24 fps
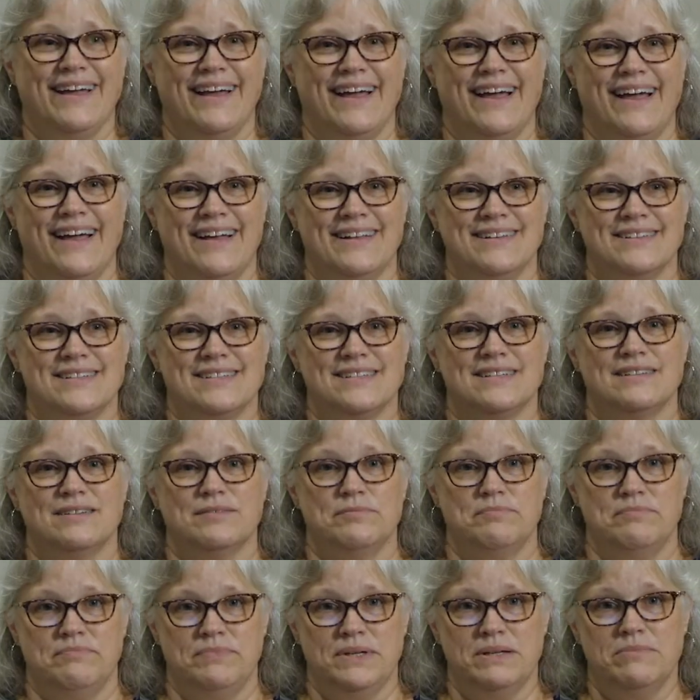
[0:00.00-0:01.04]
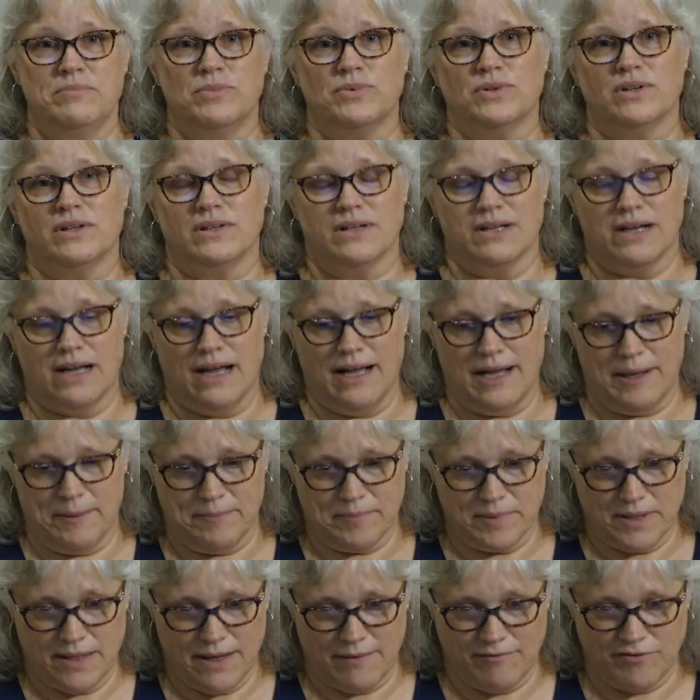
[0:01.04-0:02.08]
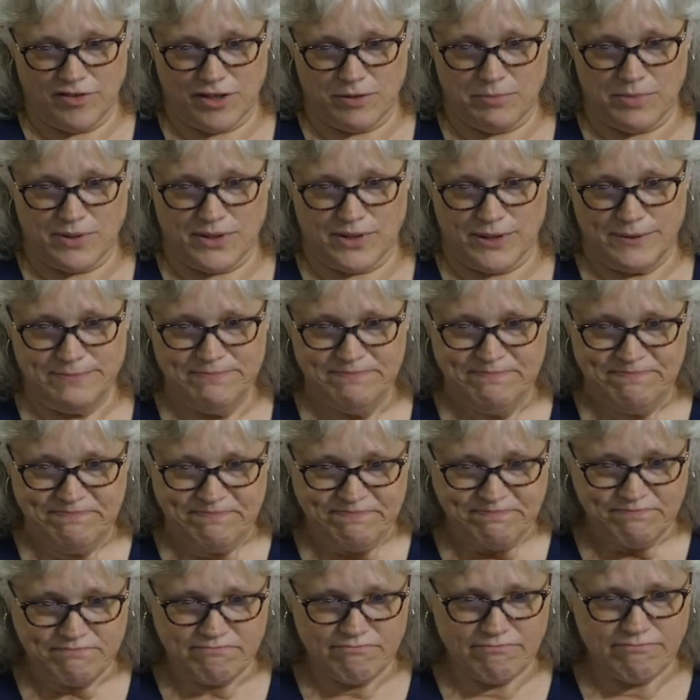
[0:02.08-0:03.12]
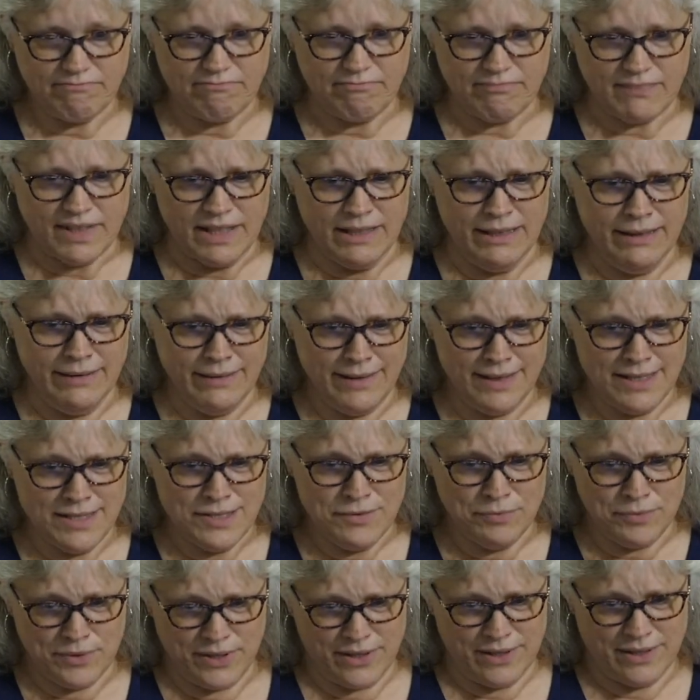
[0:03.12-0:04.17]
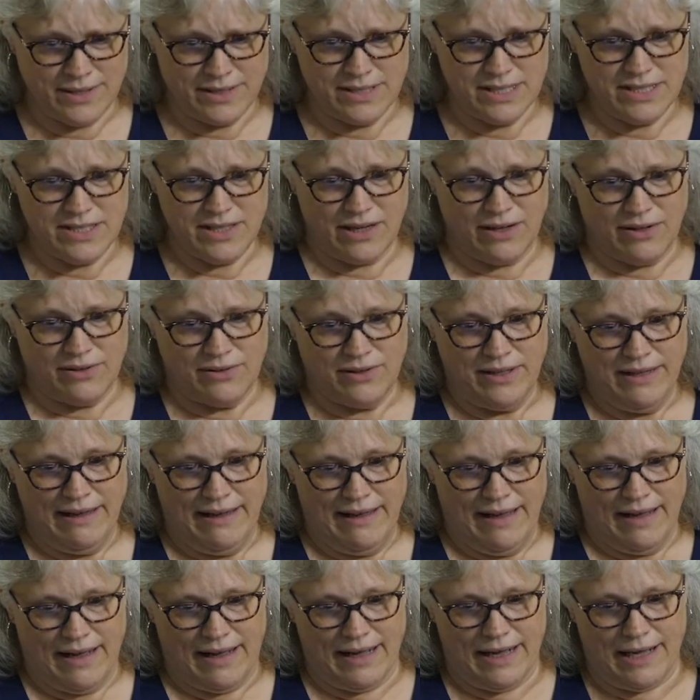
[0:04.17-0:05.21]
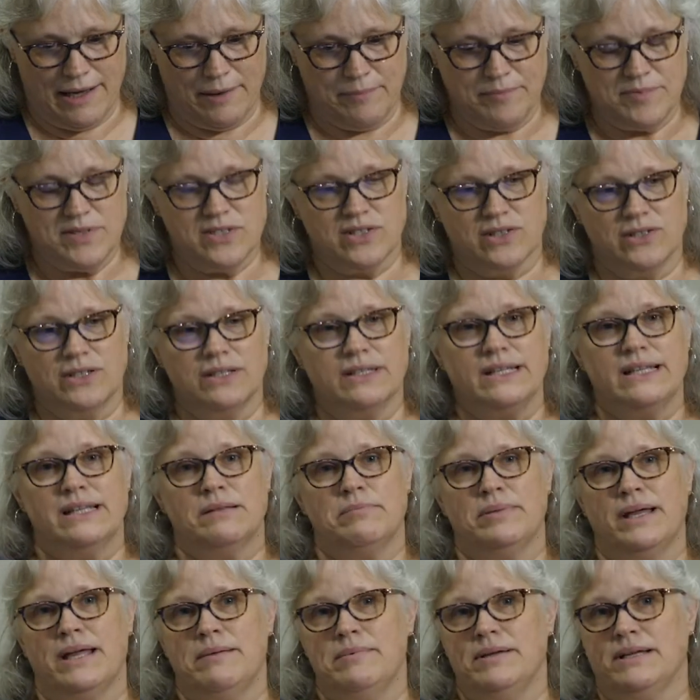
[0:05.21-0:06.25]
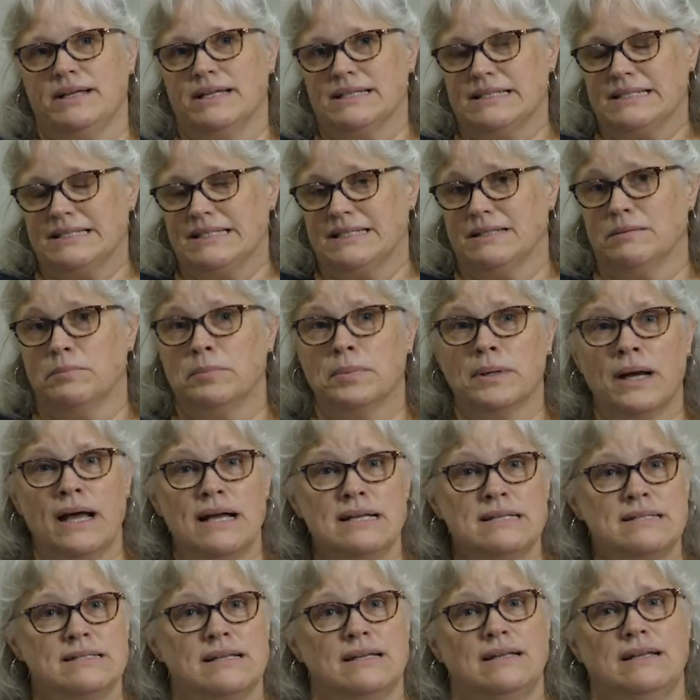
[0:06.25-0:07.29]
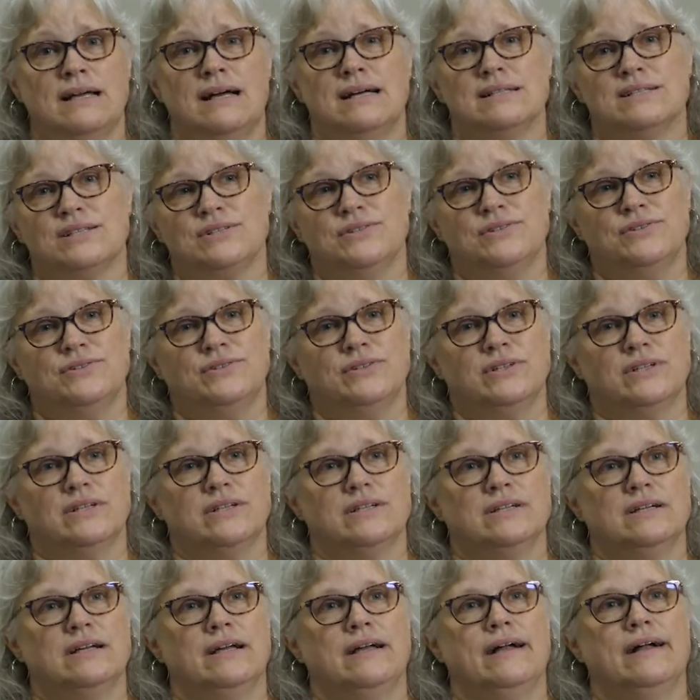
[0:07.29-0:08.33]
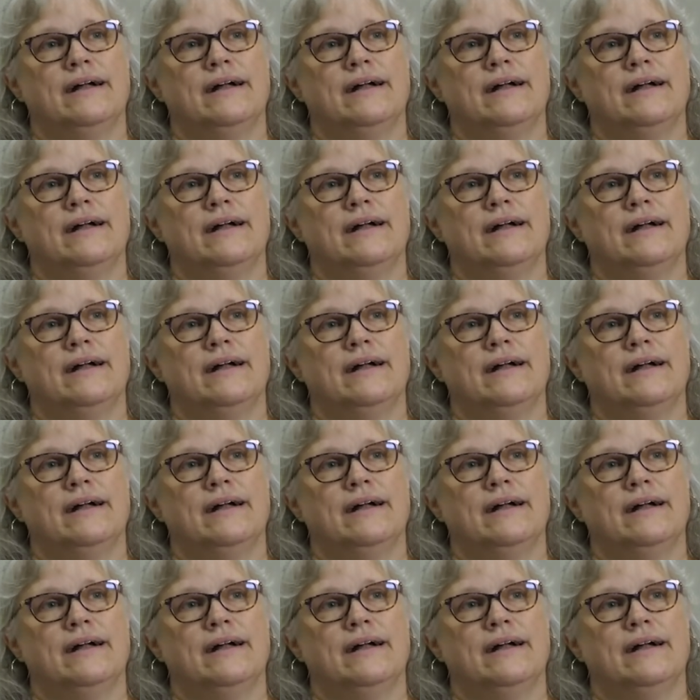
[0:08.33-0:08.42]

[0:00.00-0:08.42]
and to be more comfortable in this world. So certainly the baby gets to the breast a lot sooner,